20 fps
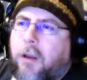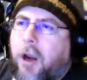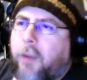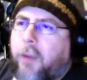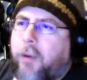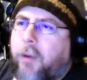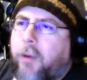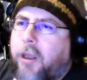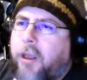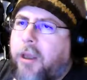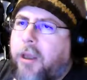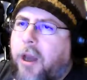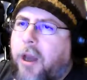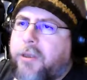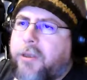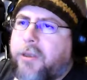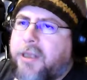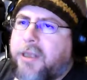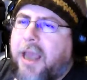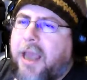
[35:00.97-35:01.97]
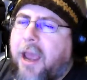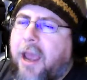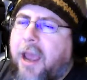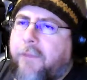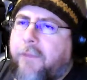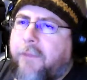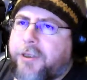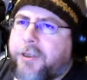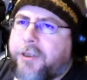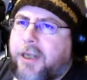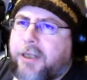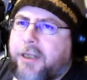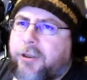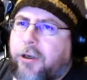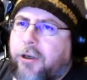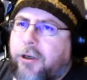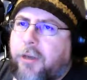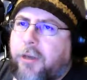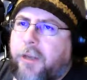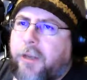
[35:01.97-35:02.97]
what do you got? What's the average like
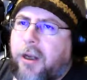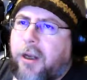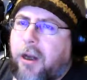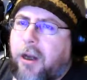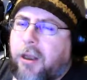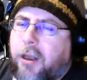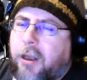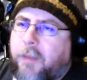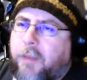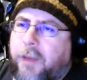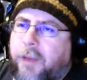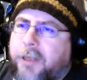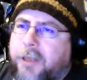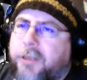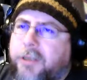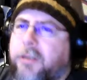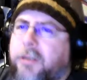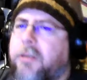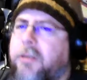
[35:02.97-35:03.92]
tournament occupation?